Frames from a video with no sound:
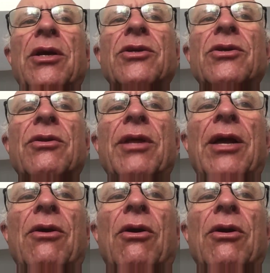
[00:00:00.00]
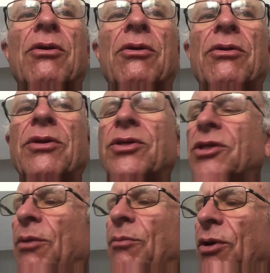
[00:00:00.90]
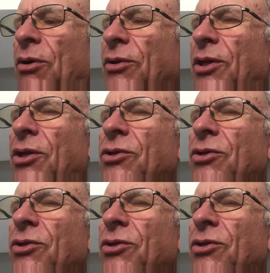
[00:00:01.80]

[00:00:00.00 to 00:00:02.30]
So that article is somewhere on the